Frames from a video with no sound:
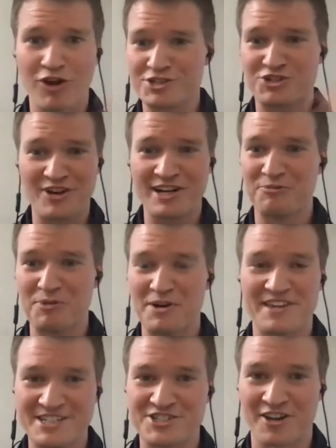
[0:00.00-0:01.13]
frustrated with
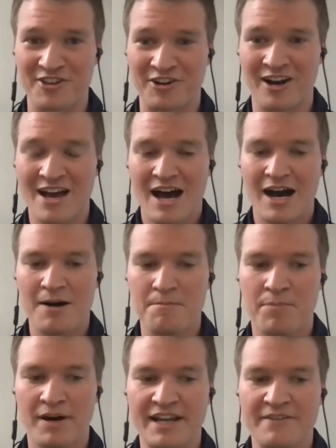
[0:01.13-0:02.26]
each other um,
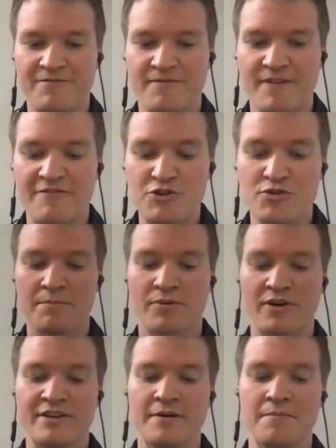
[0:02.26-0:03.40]
but if if you can
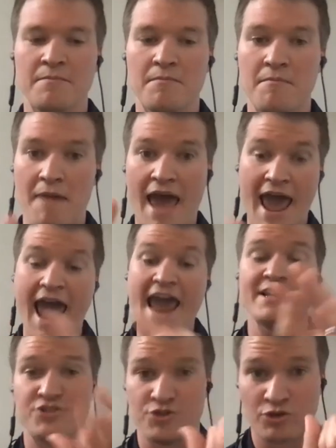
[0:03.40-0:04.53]
bring them
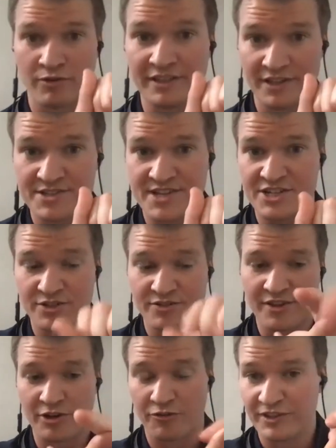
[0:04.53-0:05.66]
a to the realization
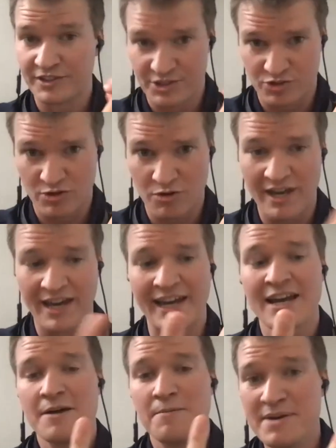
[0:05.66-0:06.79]
that their feelings are okay
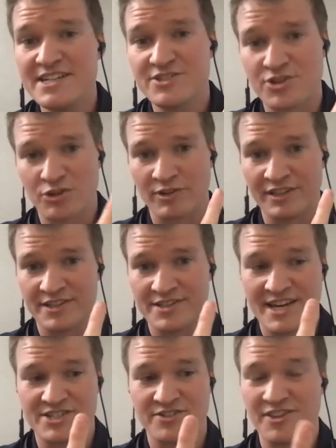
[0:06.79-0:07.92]
b to the
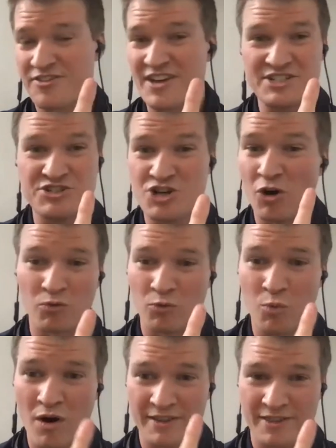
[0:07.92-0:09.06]
realization that they don't
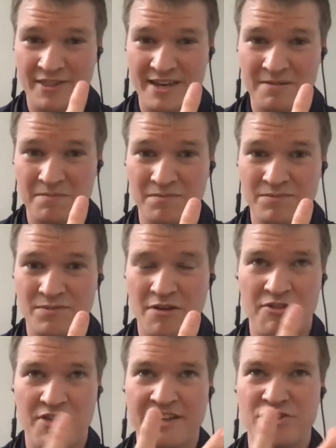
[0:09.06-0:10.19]
want them
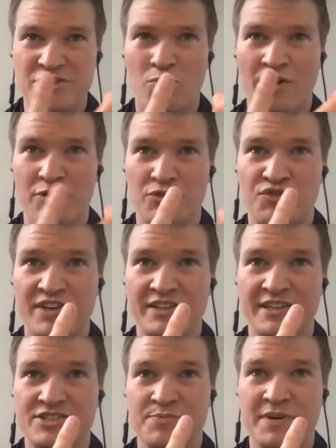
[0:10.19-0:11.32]
they don't want those
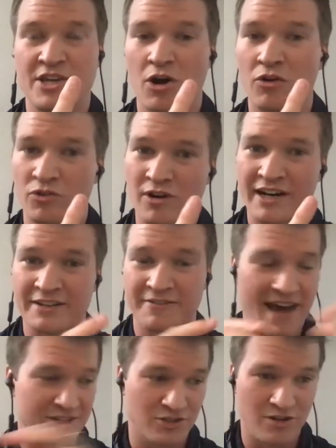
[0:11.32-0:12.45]
feelings to be the overriding
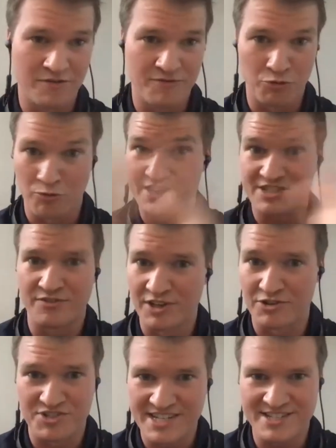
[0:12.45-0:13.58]
factor of the rest of their
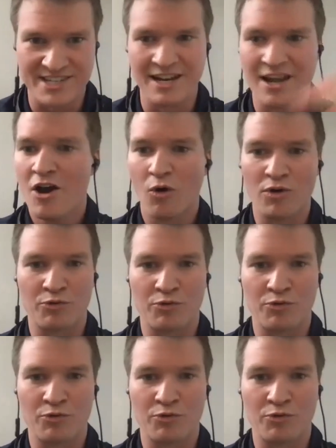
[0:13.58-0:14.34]
season or the